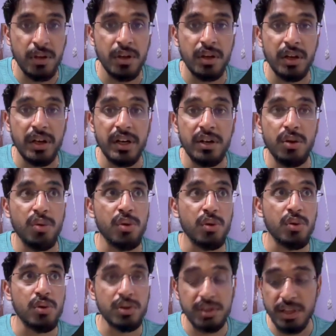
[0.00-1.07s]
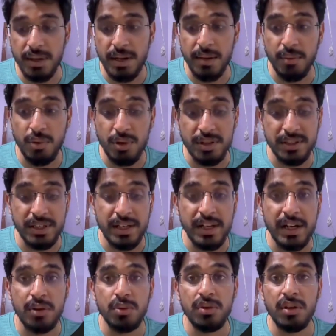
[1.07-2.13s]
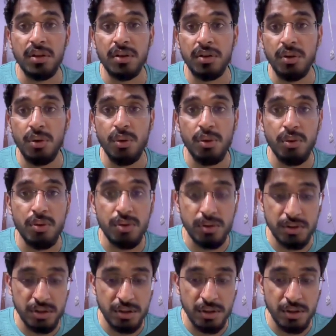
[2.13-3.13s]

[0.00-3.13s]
current role codes, and I'm going to set that to the role codes,